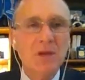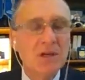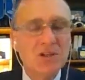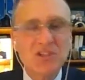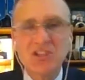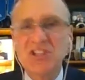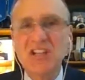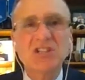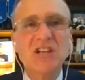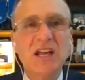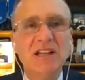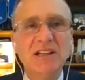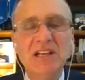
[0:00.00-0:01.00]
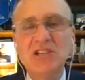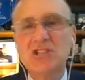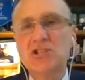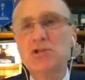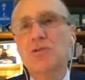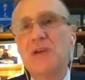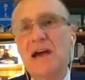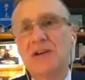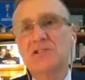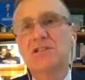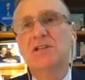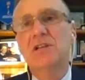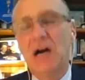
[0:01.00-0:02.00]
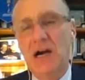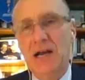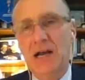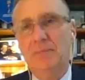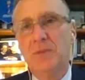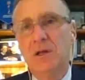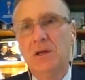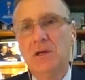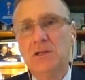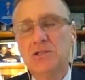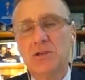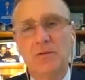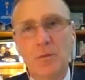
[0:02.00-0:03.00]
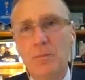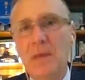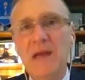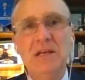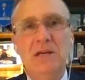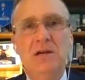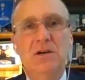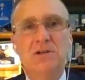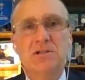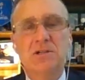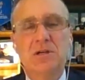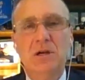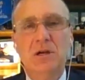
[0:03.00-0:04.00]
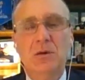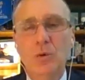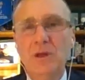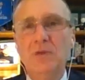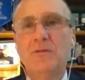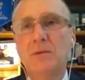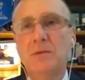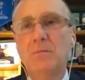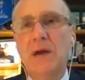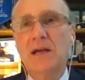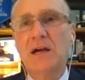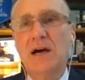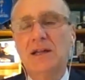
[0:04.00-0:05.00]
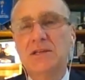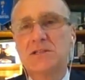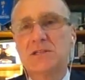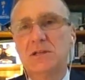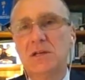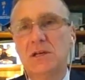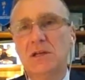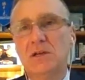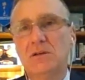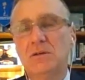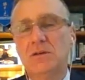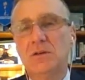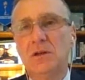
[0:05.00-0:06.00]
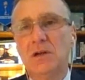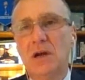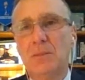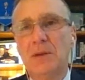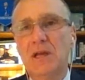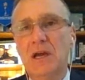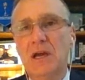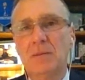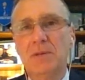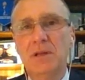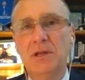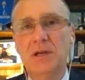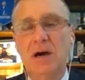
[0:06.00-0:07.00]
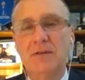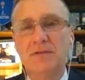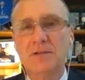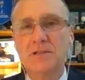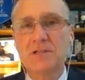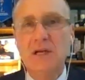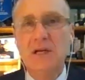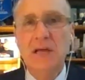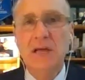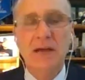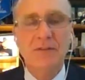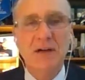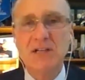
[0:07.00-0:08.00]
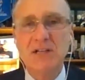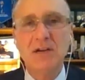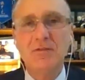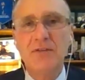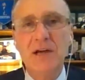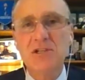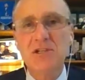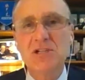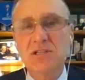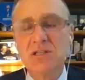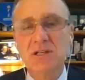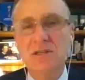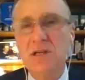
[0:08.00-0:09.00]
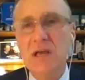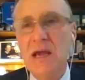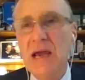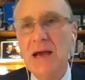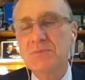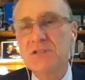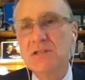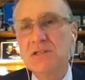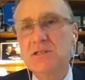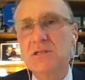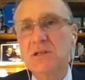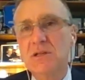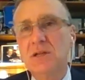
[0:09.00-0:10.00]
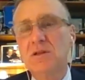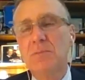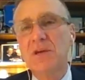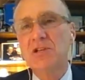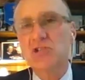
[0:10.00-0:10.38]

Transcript: Since at least 2009, so for many years, my colleagues in the Government Accountability Office have identified just the absence and the big